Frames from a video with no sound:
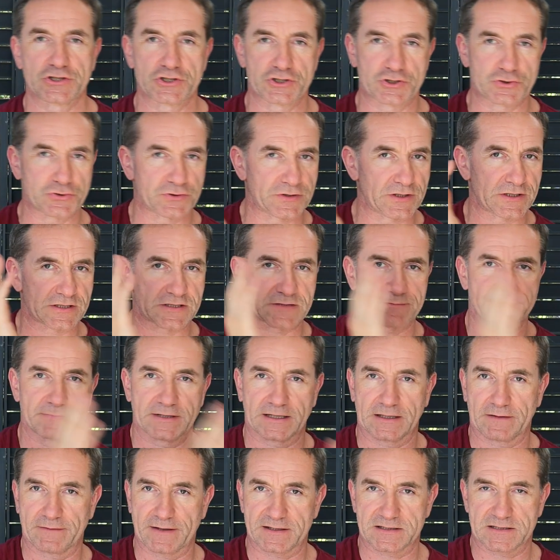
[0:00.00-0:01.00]
Do this
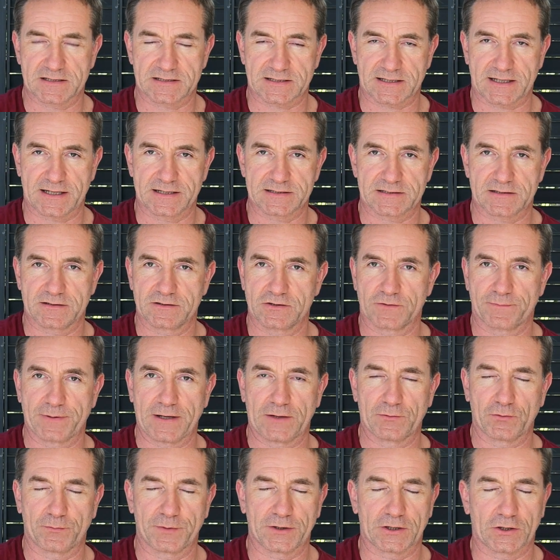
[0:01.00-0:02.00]
McGill exercise, your
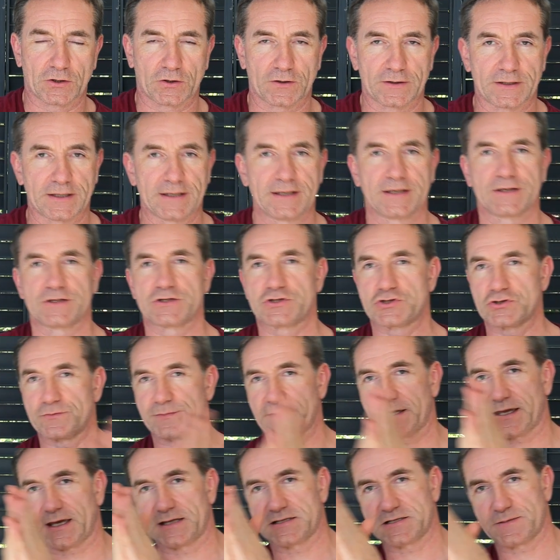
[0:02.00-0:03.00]
pain will be gone. Do
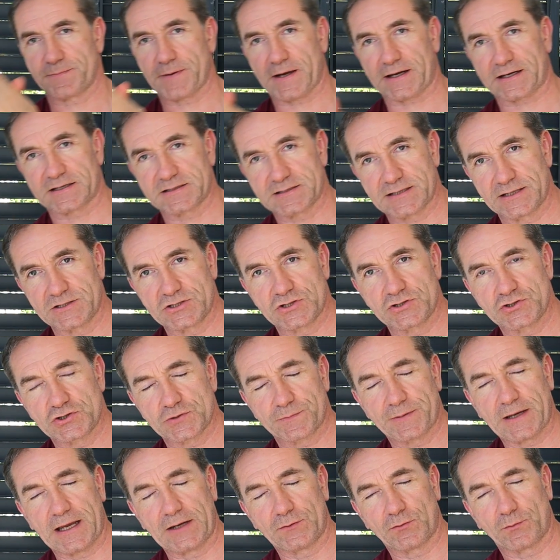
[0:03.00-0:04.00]
McKenzie back extension, your
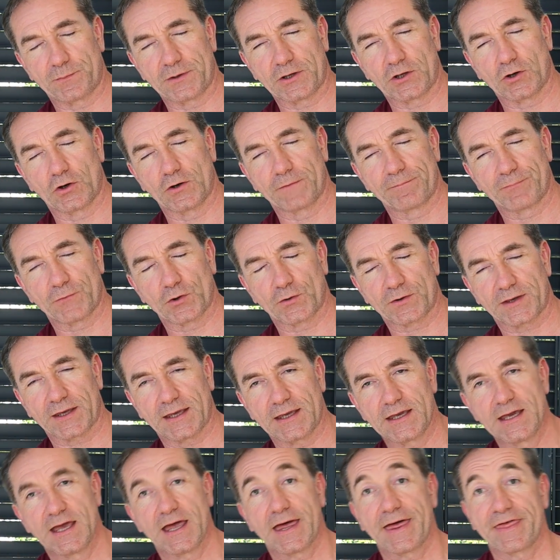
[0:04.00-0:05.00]
pain will be gone,
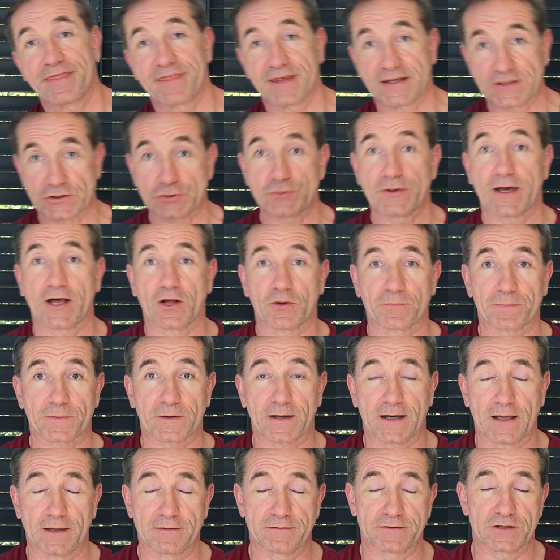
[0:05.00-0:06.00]
okay? They do help
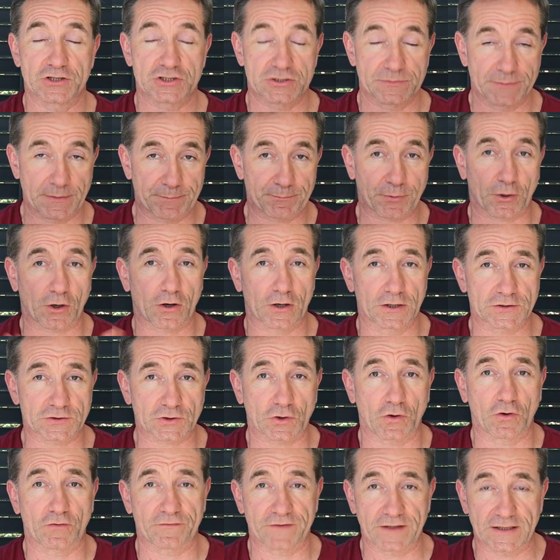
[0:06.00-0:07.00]
and they should be part
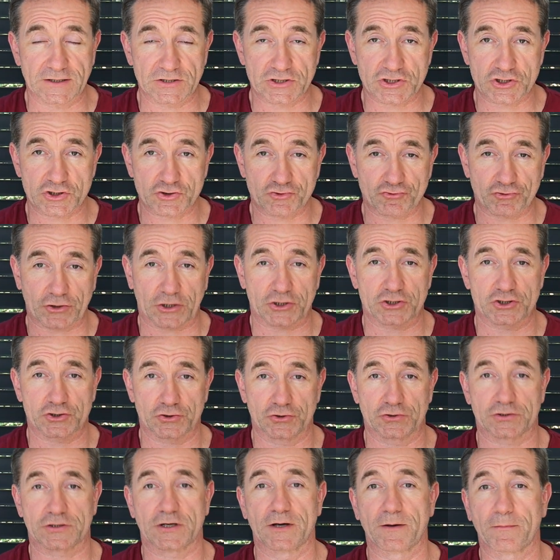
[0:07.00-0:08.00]
of a
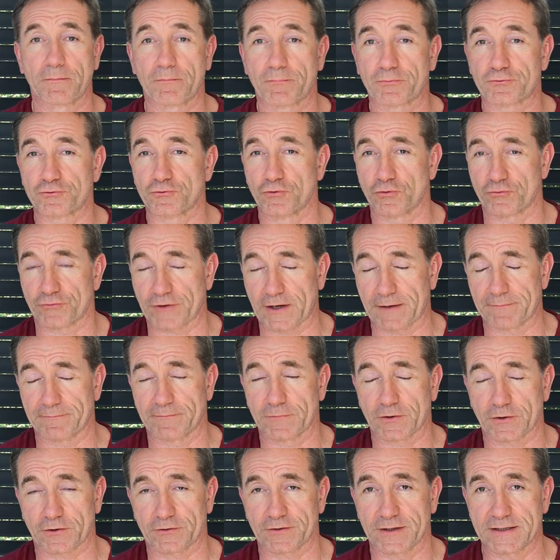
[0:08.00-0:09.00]
structured program,
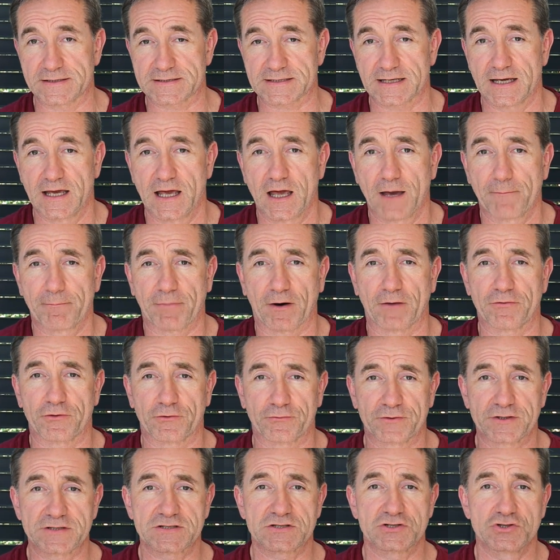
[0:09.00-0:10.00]
all right? But
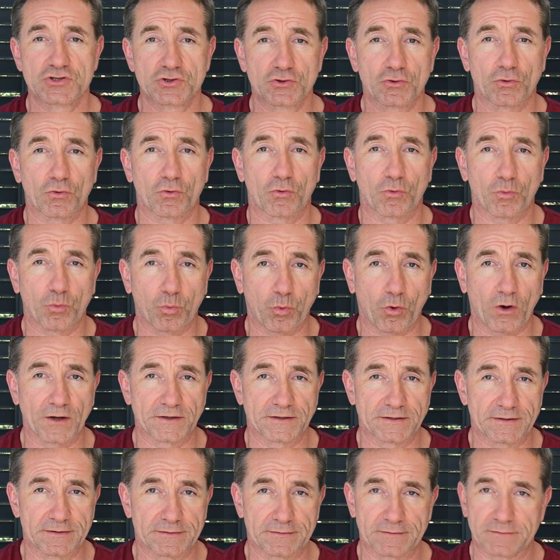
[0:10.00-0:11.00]
there is no
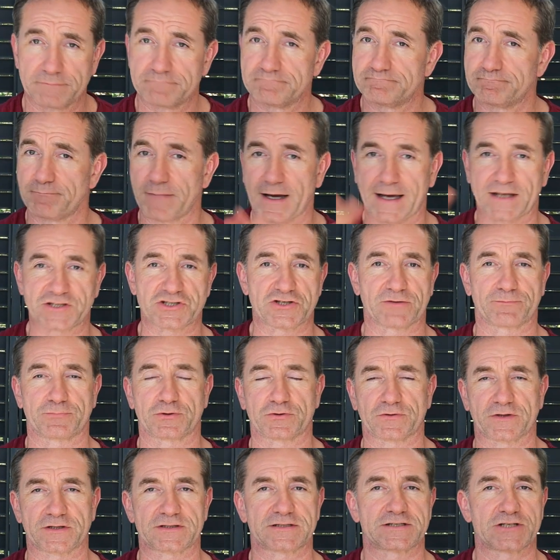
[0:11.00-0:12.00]
one magic
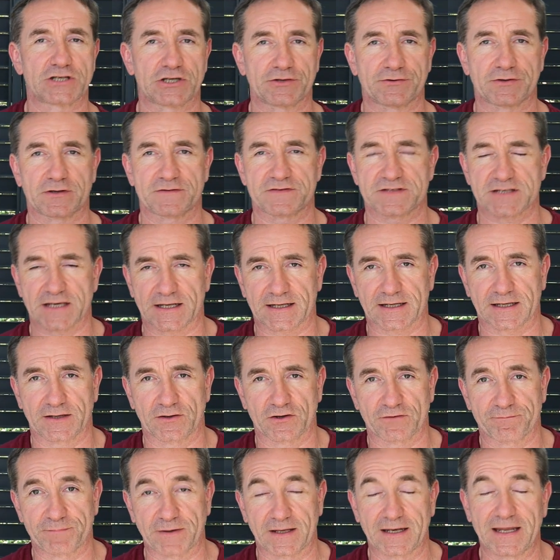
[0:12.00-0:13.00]
bullet to get rid of sciatica
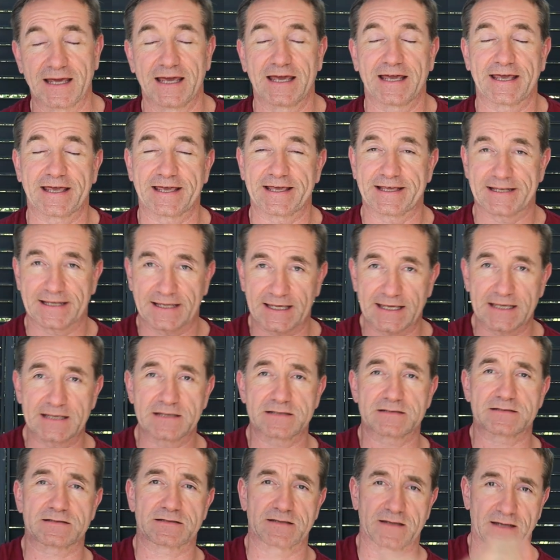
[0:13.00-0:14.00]
nerve pain. It
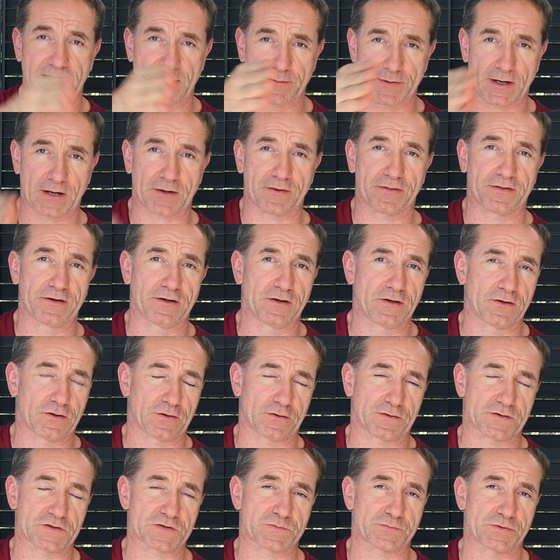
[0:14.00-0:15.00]
is a marathon,
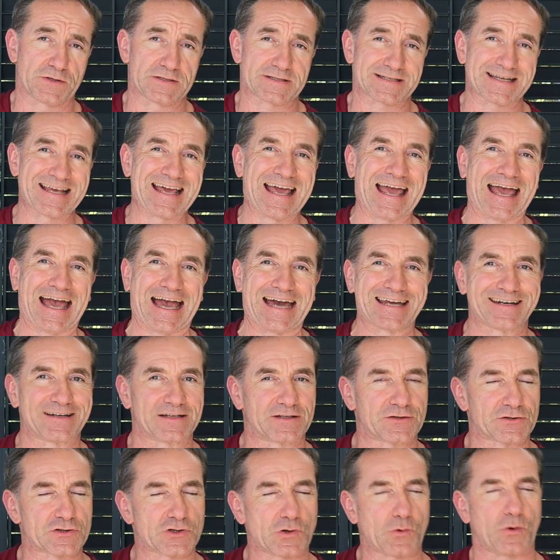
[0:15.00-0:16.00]
not a sprint, and it
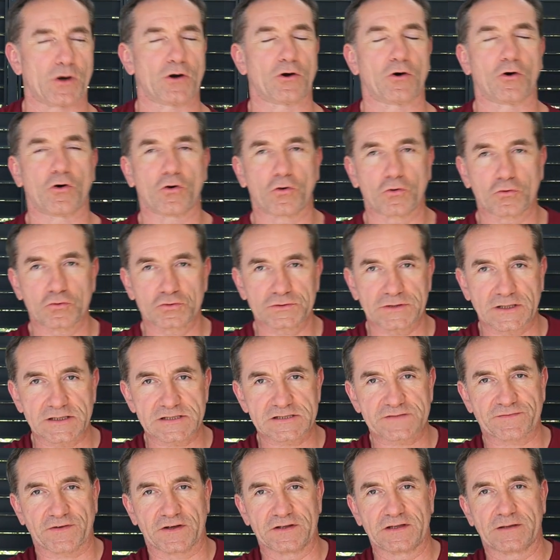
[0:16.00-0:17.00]
does require all
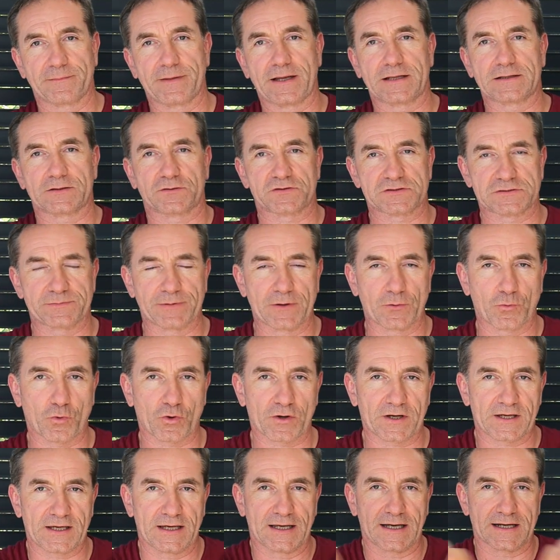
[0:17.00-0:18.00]
these fundamentals to be
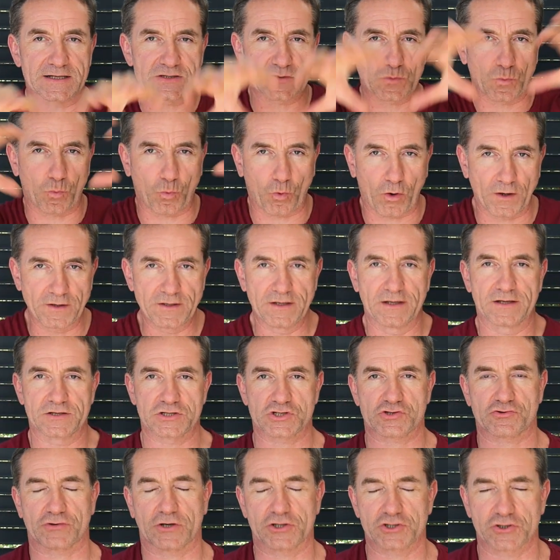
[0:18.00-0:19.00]
working as one
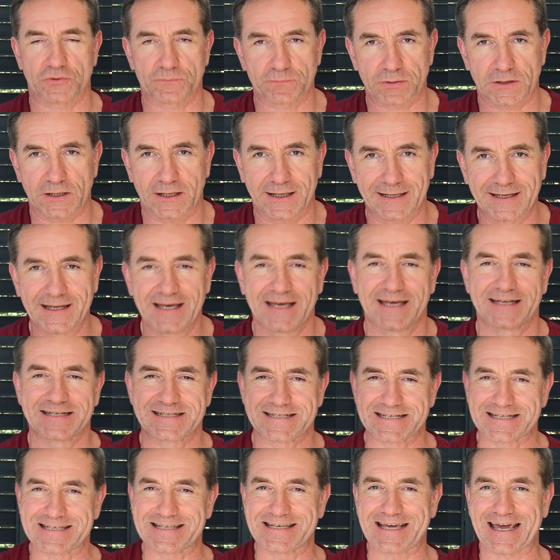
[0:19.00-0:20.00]
structured plan
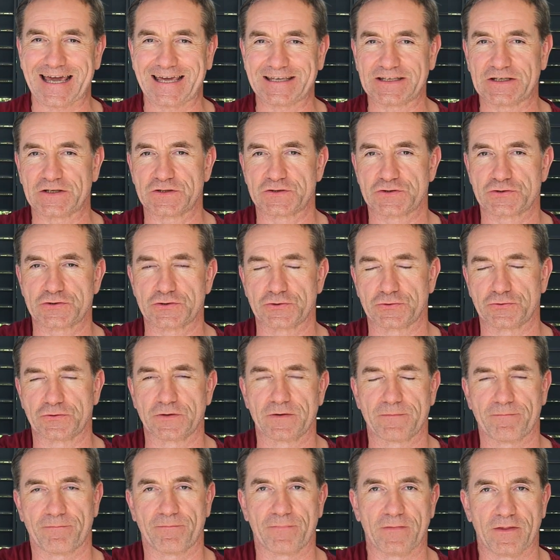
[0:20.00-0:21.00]
to get you to
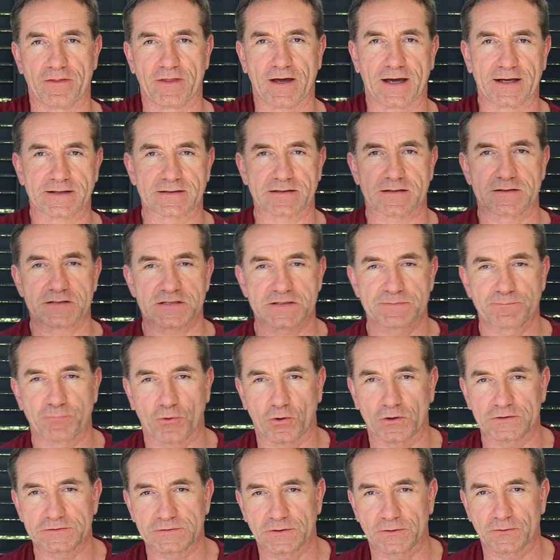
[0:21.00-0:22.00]
that
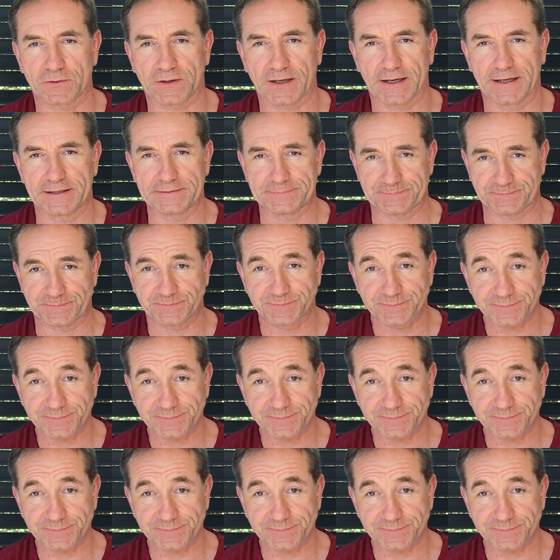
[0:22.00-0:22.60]
spot, okay?